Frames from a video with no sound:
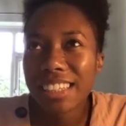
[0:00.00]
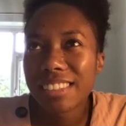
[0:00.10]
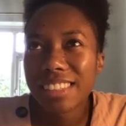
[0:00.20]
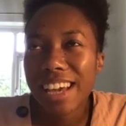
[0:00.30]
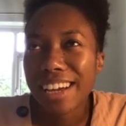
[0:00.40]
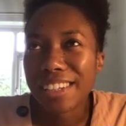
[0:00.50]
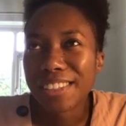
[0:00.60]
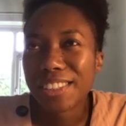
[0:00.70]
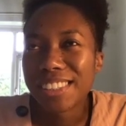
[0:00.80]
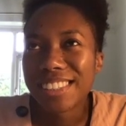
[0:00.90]
yeah,
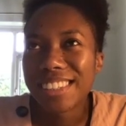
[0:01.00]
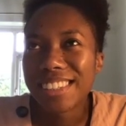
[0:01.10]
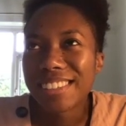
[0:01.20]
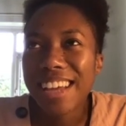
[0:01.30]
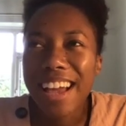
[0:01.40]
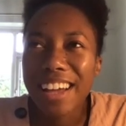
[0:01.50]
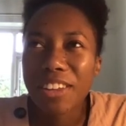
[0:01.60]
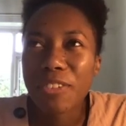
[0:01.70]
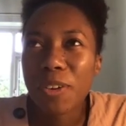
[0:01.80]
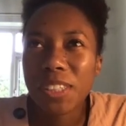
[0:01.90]
just, yeah,
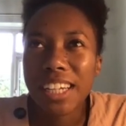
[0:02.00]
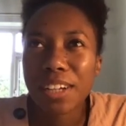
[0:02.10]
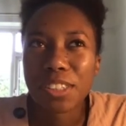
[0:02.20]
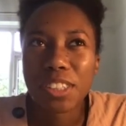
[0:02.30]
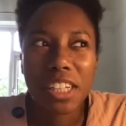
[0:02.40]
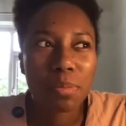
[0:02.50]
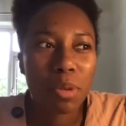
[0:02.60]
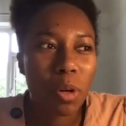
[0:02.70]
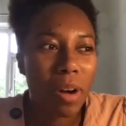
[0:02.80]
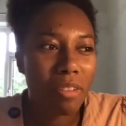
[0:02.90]
they've always allowed us to
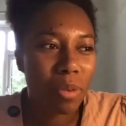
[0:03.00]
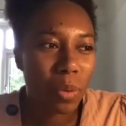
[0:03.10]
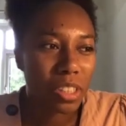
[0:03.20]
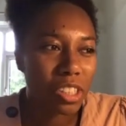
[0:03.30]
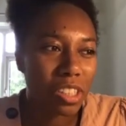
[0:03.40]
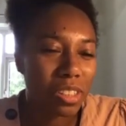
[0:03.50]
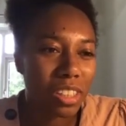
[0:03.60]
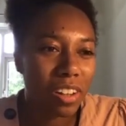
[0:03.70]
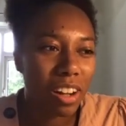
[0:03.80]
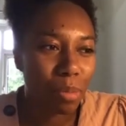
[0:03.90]
explore whatever we wanted to do.
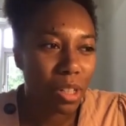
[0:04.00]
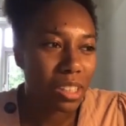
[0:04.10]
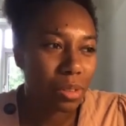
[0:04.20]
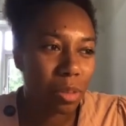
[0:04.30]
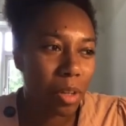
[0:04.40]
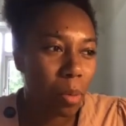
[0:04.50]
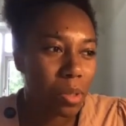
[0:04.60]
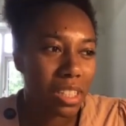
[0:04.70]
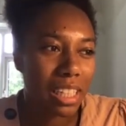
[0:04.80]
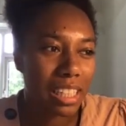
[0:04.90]
So because there were so many
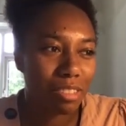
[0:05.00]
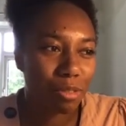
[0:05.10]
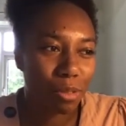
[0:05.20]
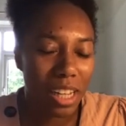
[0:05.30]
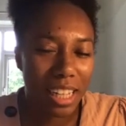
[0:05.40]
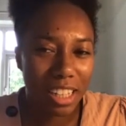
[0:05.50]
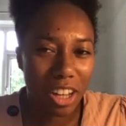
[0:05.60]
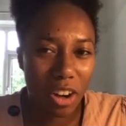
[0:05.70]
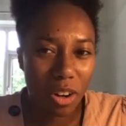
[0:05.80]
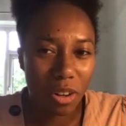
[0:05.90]
options, I didn't really
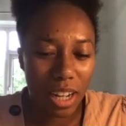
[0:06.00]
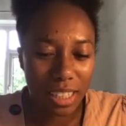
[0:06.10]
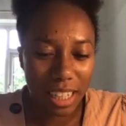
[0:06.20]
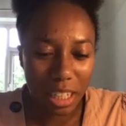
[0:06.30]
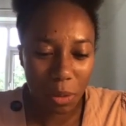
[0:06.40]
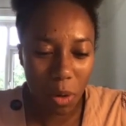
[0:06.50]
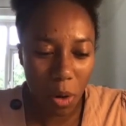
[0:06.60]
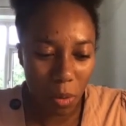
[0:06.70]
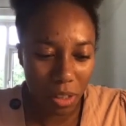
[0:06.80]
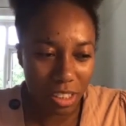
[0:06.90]
know exactly what I
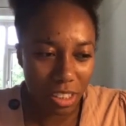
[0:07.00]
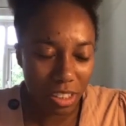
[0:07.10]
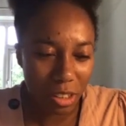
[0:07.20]
wanted to do.